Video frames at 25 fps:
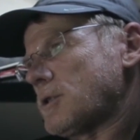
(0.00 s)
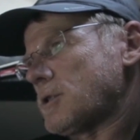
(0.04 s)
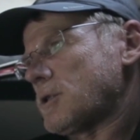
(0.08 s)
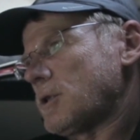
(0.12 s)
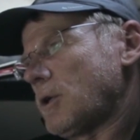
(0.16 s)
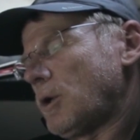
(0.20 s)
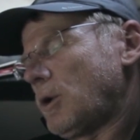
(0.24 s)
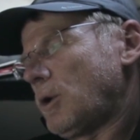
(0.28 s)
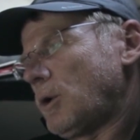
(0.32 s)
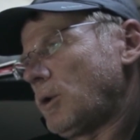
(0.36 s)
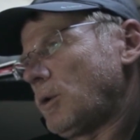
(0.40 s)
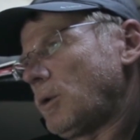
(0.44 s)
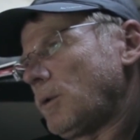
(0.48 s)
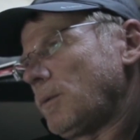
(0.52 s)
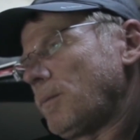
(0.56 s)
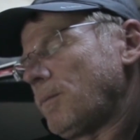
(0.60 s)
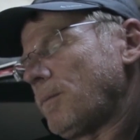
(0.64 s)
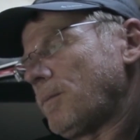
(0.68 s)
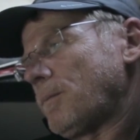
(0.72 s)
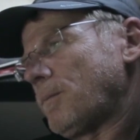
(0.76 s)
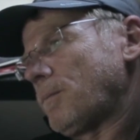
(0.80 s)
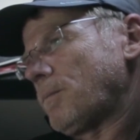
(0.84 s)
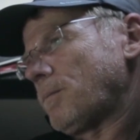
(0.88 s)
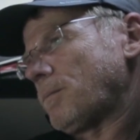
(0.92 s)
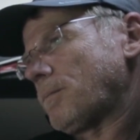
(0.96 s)
so,
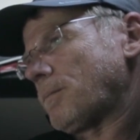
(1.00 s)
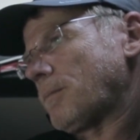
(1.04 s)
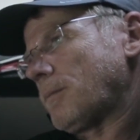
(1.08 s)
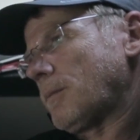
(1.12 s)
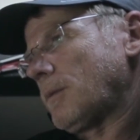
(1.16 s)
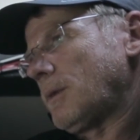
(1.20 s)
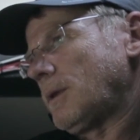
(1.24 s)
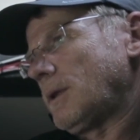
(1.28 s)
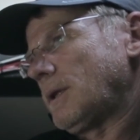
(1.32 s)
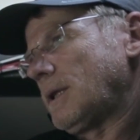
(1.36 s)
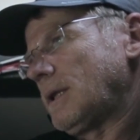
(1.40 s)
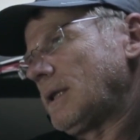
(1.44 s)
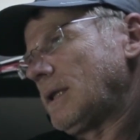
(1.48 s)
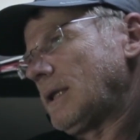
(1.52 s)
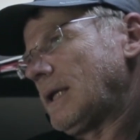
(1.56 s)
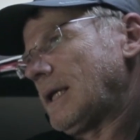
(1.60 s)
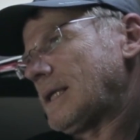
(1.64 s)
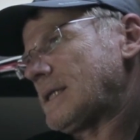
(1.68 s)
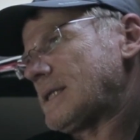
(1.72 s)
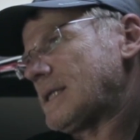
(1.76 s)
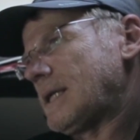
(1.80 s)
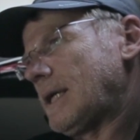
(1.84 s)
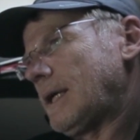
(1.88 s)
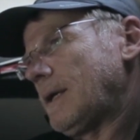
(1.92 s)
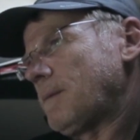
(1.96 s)

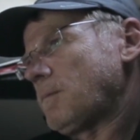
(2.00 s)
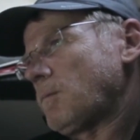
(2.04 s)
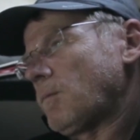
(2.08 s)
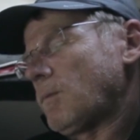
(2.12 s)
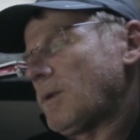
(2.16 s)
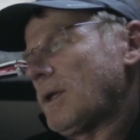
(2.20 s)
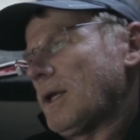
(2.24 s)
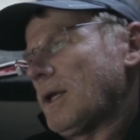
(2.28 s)
let's say,